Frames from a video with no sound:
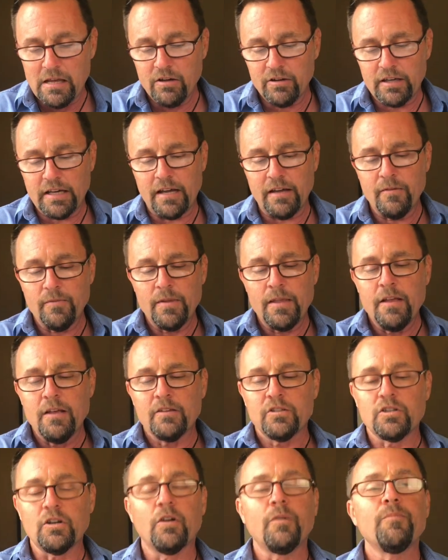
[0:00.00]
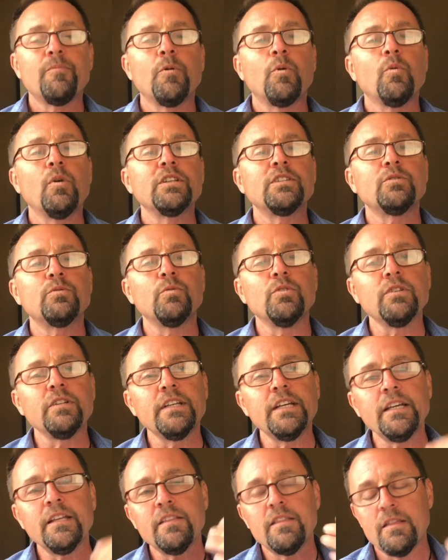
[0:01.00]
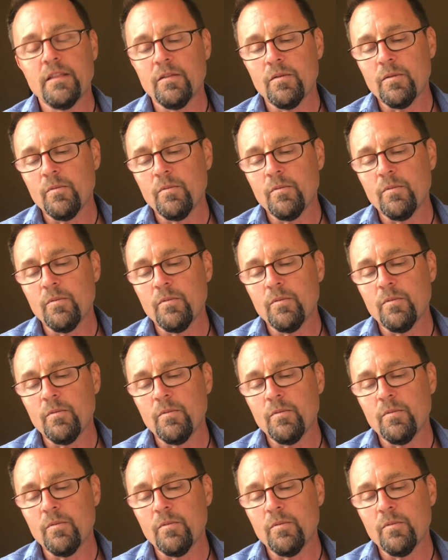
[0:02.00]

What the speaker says: Okay? So, but what's really,